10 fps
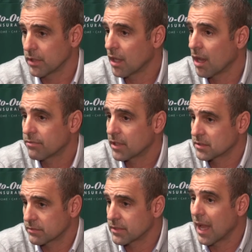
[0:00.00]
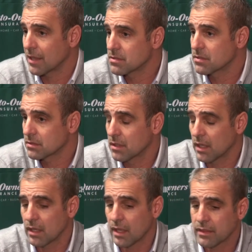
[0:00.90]
the offensive dots
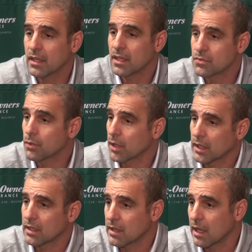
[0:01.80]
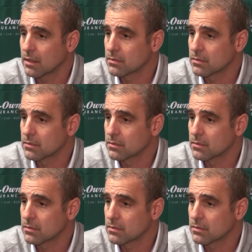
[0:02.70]
and i think he's working at that